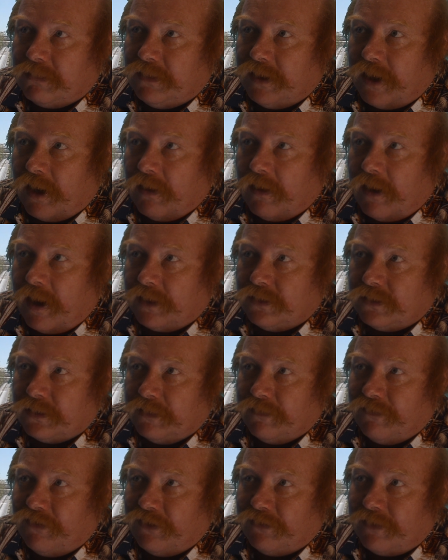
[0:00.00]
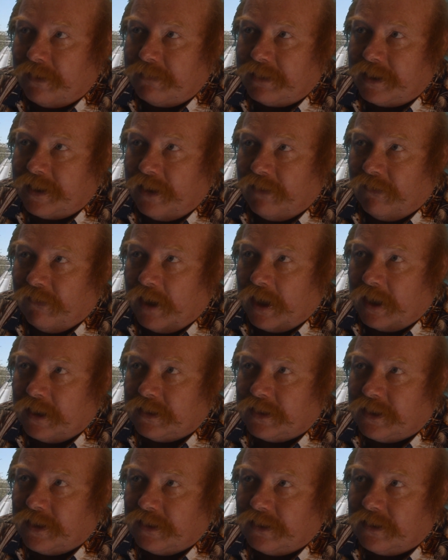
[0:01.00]
you know, 150%
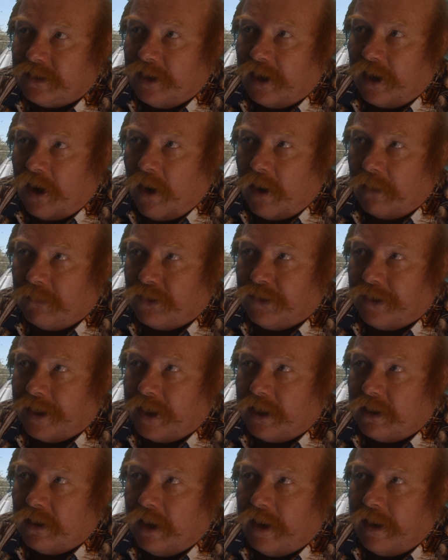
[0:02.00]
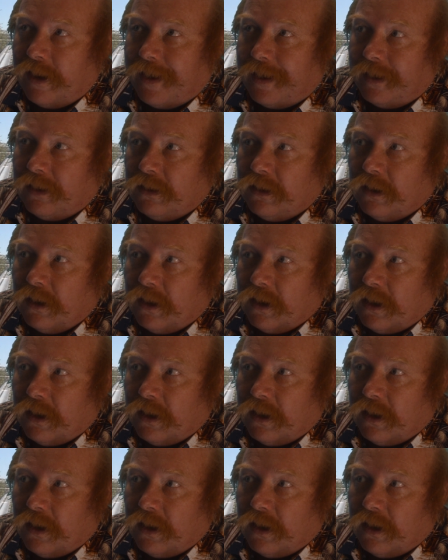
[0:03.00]
raise because you know I'm greedy like that.